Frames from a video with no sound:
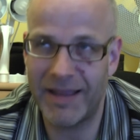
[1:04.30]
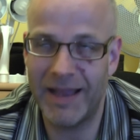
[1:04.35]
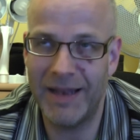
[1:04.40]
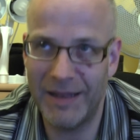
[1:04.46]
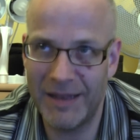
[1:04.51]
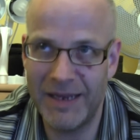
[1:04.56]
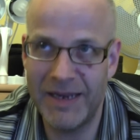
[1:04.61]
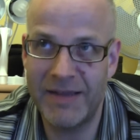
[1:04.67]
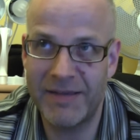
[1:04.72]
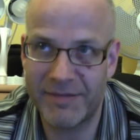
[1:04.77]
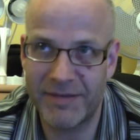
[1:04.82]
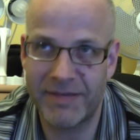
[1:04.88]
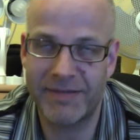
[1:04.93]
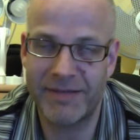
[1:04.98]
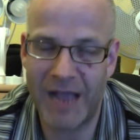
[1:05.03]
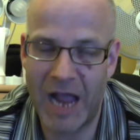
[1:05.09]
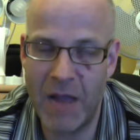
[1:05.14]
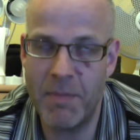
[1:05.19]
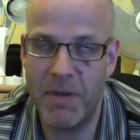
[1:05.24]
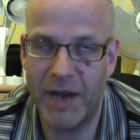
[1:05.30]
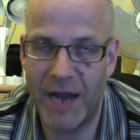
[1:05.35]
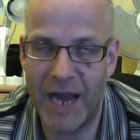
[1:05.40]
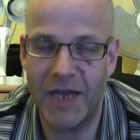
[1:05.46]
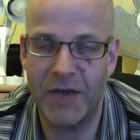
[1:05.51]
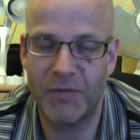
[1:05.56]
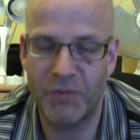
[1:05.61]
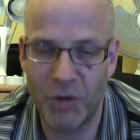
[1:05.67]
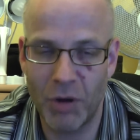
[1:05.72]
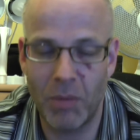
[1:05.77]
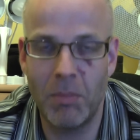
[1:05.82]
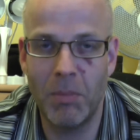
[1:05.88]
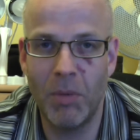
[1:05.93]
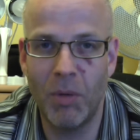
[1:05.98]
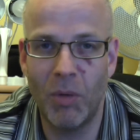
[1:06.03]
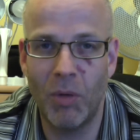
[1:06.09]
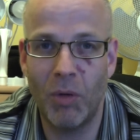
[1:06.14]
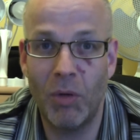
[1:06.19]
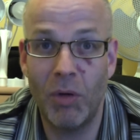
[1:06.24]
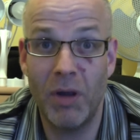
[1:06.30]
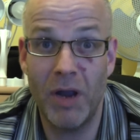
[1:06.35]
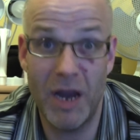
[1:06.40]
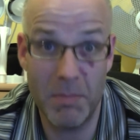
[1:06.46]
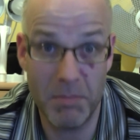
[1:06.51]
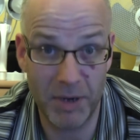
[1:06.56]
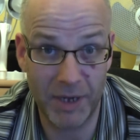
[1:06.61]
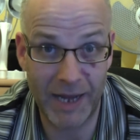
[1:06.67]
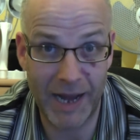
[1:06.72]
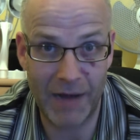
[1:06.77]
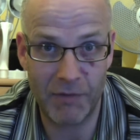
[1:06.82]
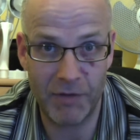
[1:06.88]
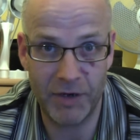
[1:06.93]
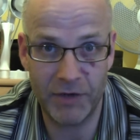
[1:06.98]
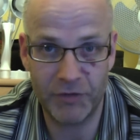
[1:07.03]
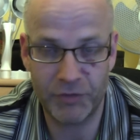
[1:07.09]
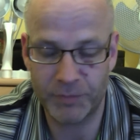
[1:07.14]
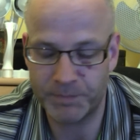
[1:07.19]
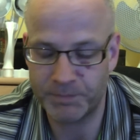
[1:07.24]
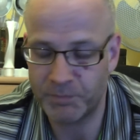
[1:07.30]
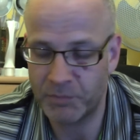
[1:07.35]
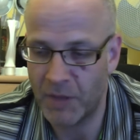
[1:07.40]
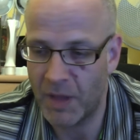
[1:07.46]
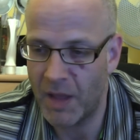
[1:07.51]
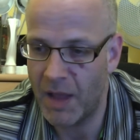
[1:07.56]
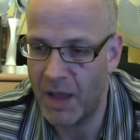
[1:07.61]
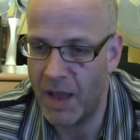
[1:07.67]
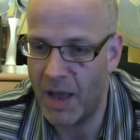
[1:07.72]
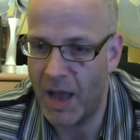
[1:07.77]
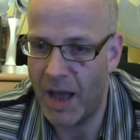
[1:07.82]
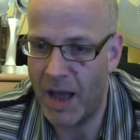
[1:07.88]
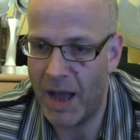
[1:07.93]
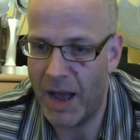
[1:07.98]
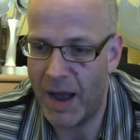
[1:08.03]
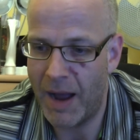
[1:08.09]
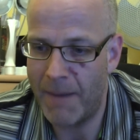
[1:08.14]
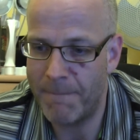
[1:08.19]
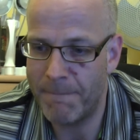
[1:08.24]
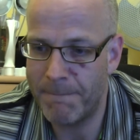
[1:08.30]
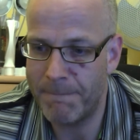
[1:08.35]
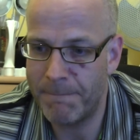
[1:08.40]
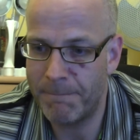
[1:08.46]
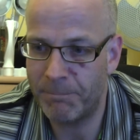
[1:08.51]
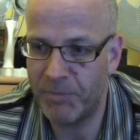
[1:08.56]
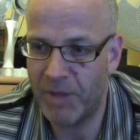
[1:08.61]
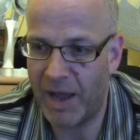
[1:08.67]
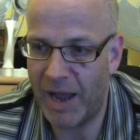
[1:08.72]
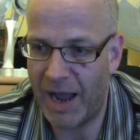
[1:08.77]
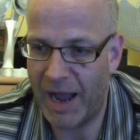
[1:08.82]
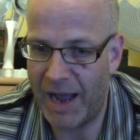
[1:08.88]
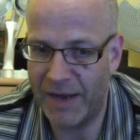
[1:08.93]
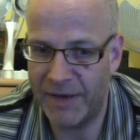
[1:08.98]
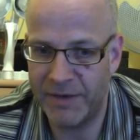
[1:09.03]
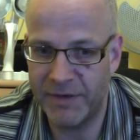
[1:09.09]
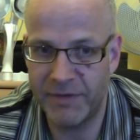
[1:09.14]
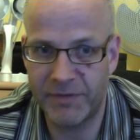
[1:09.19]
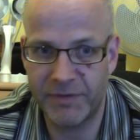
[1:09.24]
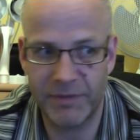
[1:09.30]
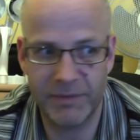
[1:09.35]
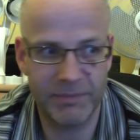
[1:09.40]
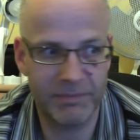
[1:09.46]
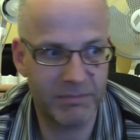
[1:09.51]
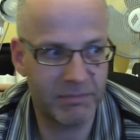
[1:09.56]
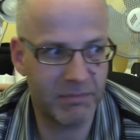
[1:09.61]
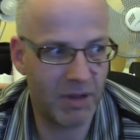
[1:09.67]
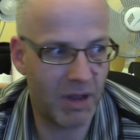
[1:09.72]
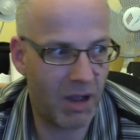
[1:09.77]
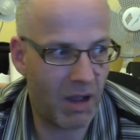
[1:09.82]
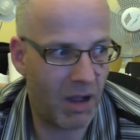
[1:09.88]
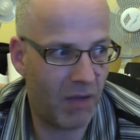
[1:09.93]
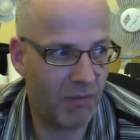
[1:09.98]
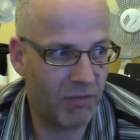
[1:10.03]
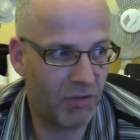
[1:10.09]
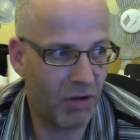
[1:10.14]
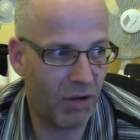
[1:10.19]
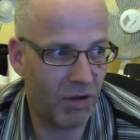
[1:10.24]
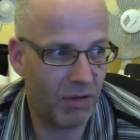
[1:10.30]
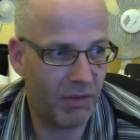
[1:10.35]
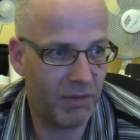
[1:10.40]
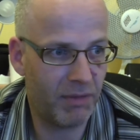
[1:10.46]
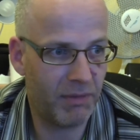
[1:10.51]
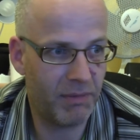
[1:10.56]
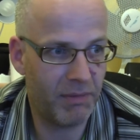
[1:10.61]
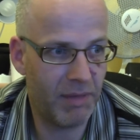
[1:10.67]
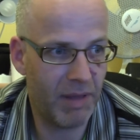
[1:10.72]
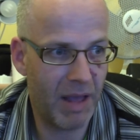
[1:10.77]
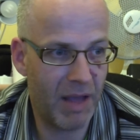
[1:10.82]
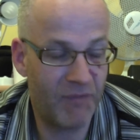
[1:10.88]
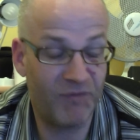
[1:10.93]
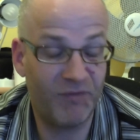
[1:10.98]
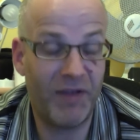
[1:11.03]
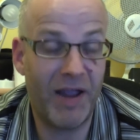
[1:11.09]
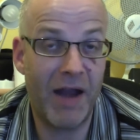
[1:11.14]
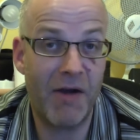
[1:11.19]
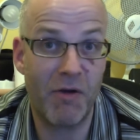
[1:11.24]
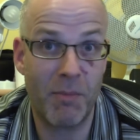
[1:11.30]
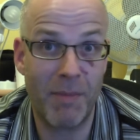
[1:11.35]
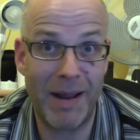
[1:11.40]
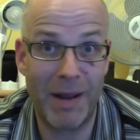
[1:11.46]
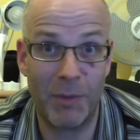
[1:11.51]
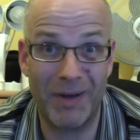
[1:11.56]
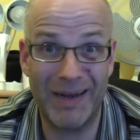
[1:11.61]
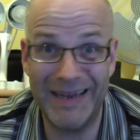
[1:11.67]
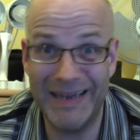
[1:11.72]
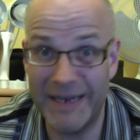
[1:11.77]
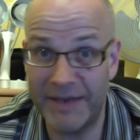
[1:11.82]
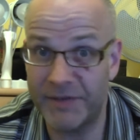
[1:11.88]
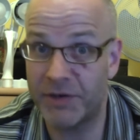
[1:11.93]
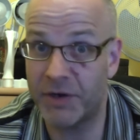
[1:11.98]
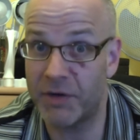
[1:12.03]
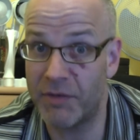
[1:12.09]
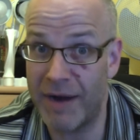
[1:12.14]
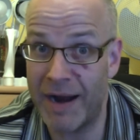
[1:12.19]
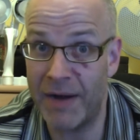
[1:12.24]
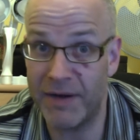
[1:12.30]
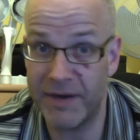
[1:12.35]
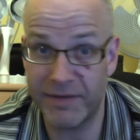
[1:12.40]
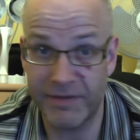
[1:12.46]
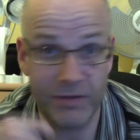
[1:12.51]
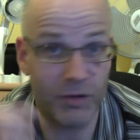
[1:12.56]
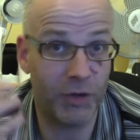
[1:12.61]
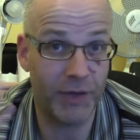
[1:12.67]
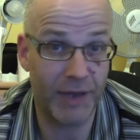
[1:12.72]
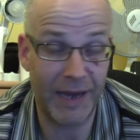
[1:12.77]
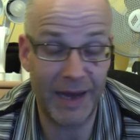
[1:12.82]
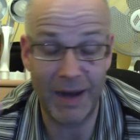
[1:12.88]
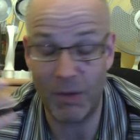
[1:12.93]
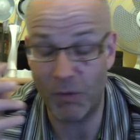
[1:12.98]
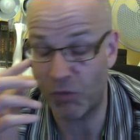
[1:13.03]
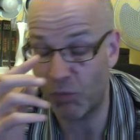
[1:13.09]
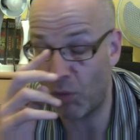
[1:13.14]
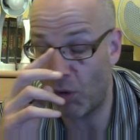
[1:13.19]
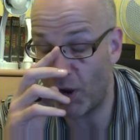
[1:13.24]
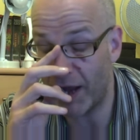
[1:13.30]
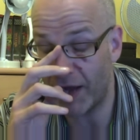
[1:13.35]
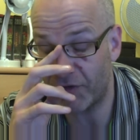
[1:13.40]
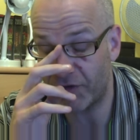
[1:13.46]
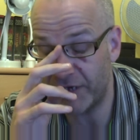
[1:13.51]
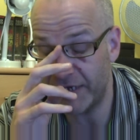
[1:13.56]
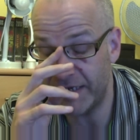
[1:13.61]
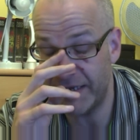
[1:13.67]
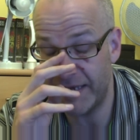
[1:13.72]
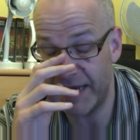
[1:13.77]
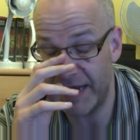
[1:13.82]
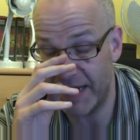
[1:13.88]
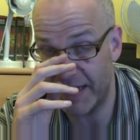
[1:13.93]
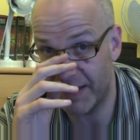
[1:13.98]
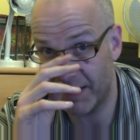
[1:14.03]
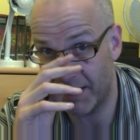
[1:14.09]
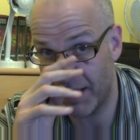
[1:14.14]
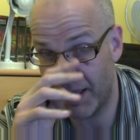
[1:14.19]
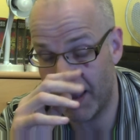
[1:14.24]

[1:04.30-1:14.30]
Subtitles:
the same, again if not more, in my garage, and I've got a fair amount littered around inside the house. What I actually did